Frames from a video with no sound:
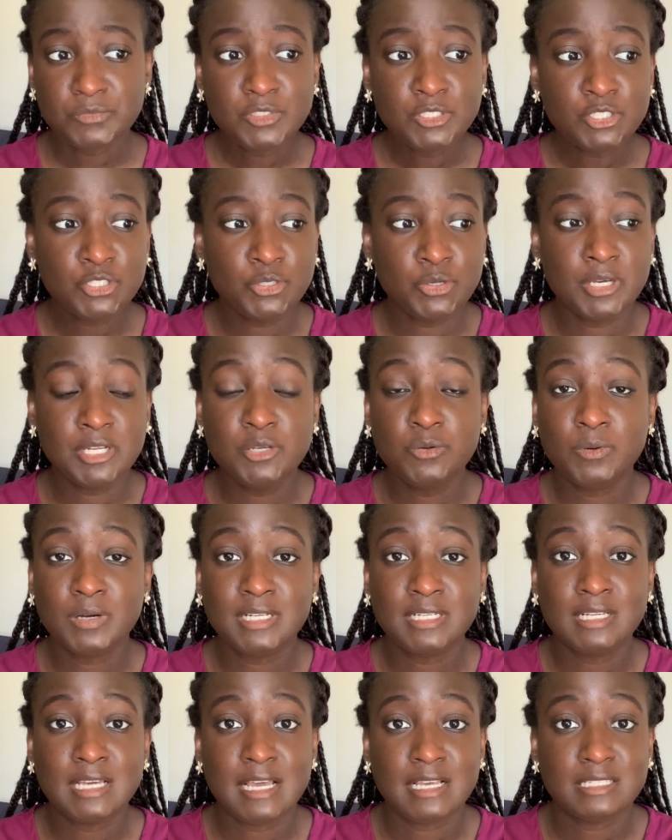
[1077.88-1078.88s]

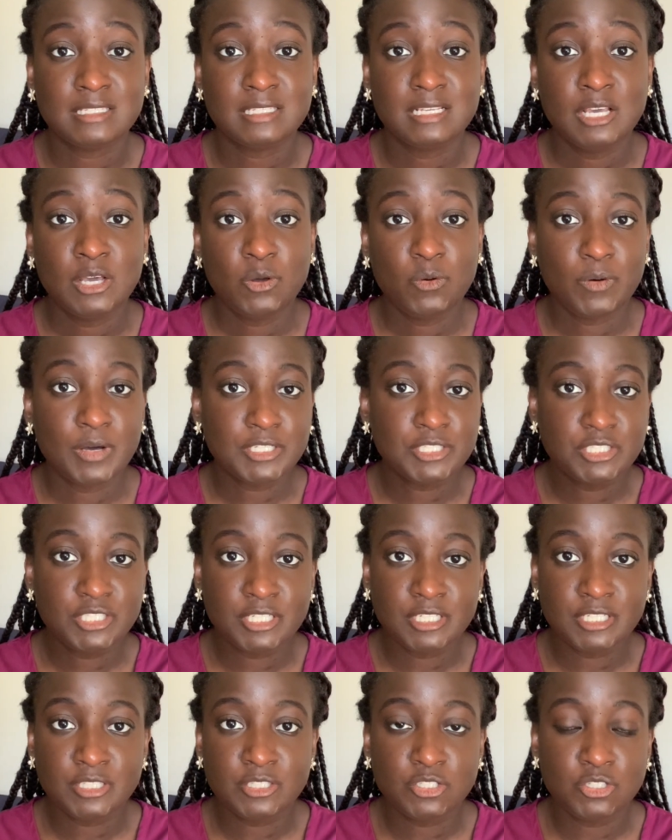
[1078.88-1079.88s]
anyone has
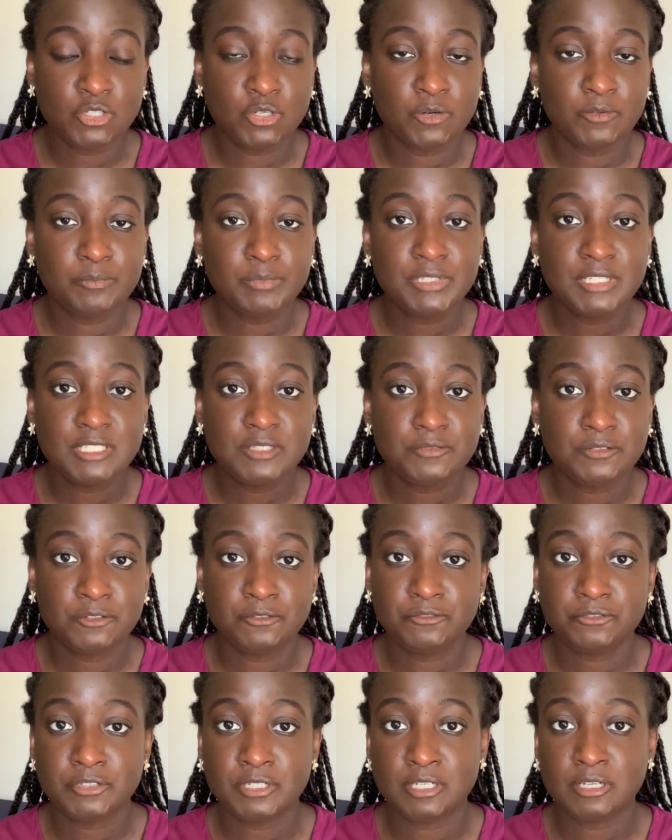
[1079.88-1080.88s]
questions, please
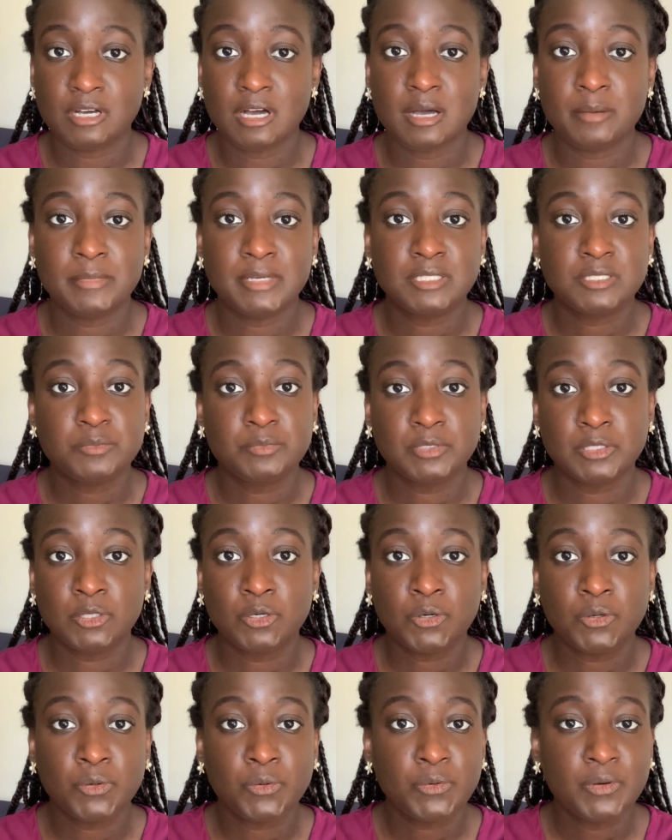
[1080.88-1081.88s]
feel free to comment
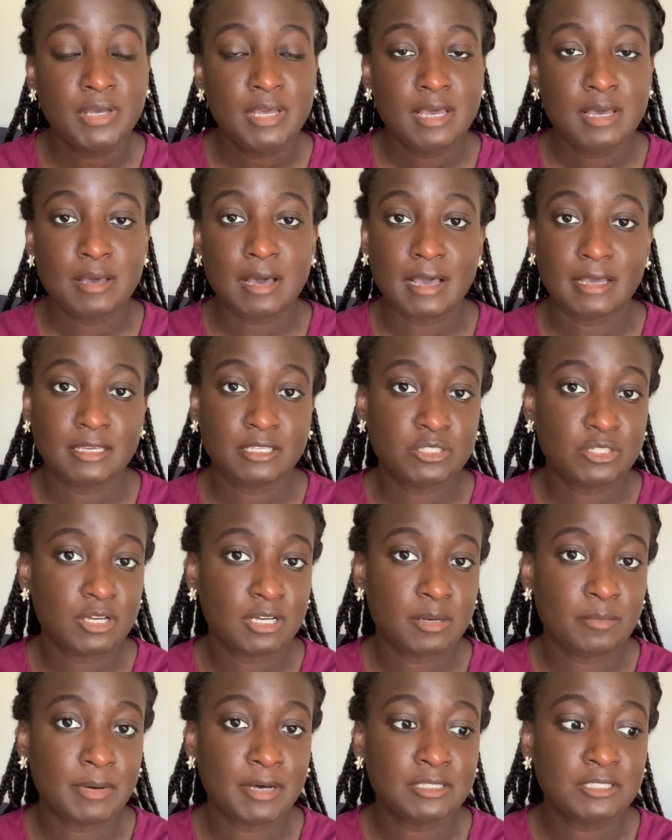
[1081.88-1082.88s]
below. I can
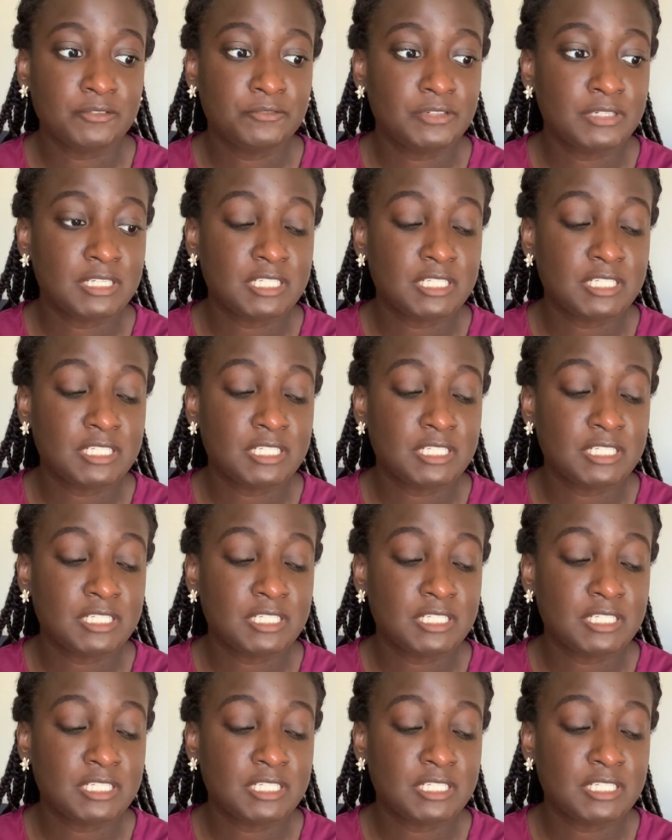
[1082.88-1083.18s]
talk about different